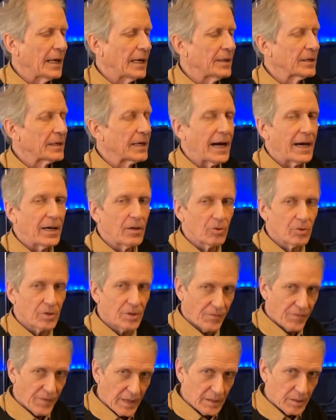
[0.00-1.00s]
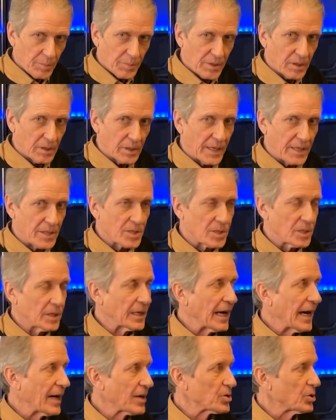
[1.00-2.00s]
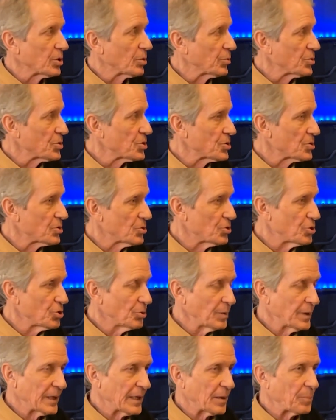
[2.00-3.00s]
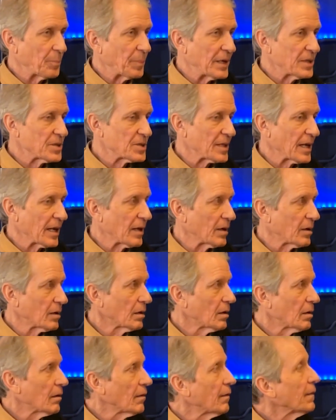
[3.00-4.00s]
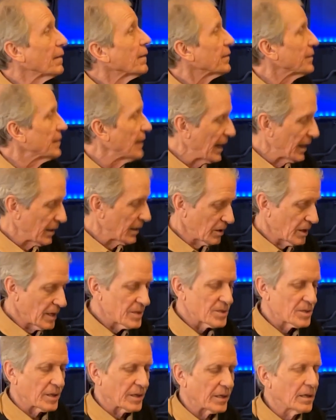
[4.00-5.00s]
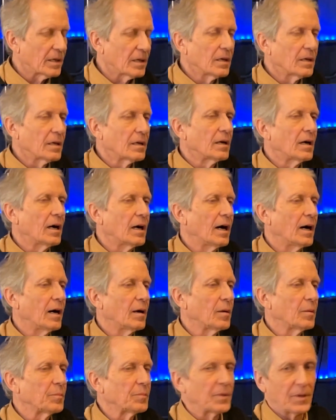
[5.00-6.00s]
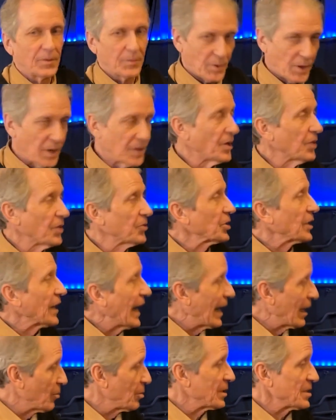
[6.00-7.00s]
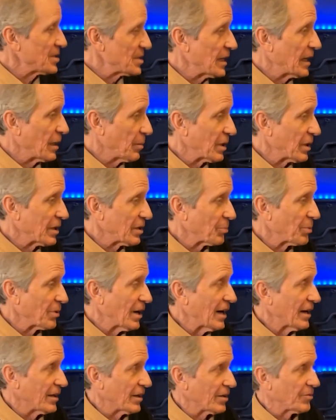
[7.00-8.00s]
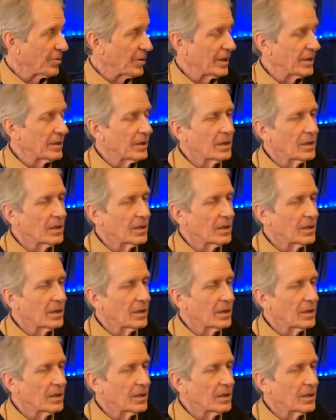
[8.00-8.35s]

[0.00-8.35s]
And the guy who developed the Leslie actually was doing it based on Don Leslie. Yeah. Another guy with his name on the product, right?